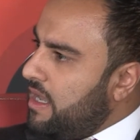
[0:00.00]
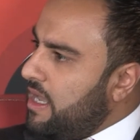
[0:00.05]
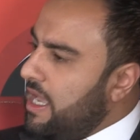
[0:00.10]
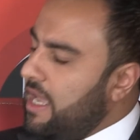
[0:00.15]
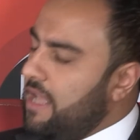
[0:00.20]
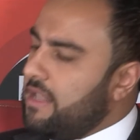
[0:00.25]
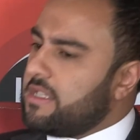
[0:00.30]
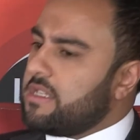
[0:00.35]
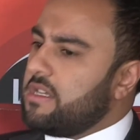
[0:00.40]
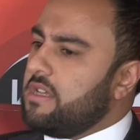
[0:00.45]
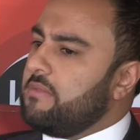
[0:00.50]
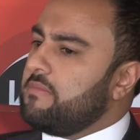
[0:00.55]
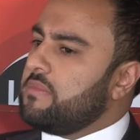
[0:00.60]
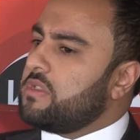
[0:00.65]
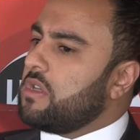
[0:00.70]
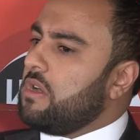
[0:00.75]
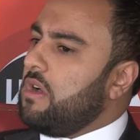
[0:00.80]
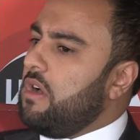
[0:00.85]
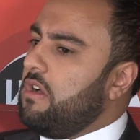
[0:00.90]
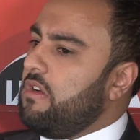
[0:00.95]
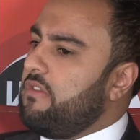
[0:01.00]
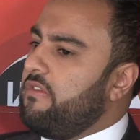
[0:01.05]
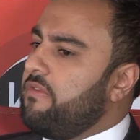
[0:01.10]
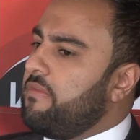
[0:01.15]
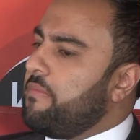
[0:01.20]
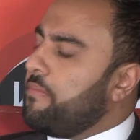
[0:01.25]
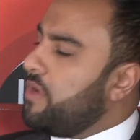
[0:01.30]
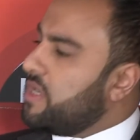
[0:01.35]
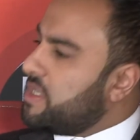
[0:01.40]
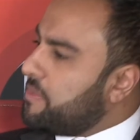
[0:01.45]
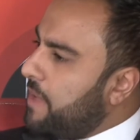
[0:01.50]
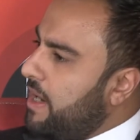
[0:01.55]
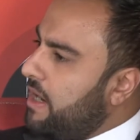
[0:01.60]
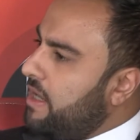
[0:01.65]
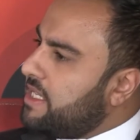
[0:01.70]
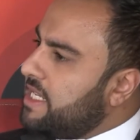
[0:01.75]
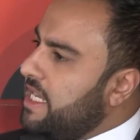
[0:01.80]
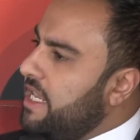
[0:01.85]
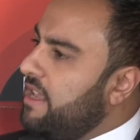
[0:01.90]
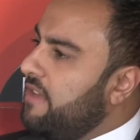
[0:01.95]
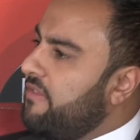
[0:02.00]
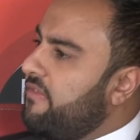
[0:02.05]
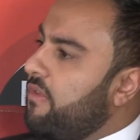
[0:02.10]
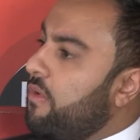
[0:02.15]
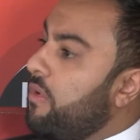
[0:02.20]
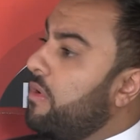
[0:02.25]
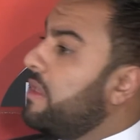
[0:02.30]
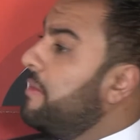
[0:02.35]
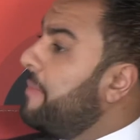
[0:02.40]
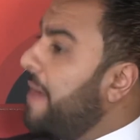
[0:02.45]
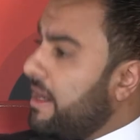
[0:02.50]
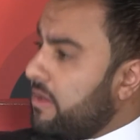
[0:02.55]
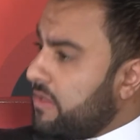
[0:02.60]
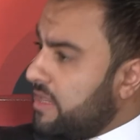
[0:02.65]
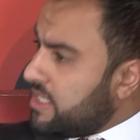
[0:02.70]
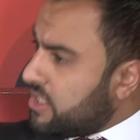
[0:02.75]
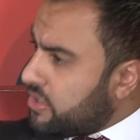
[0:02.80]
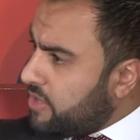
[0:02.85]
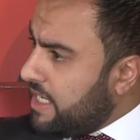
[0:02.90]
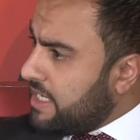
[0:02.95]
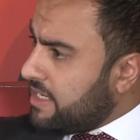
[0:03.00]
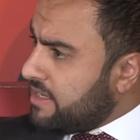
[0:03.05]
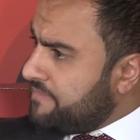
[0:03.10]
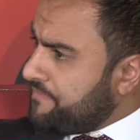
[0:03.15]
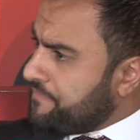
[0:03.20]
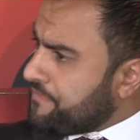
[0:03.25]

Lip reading: in terms of prosperity for the man on the street,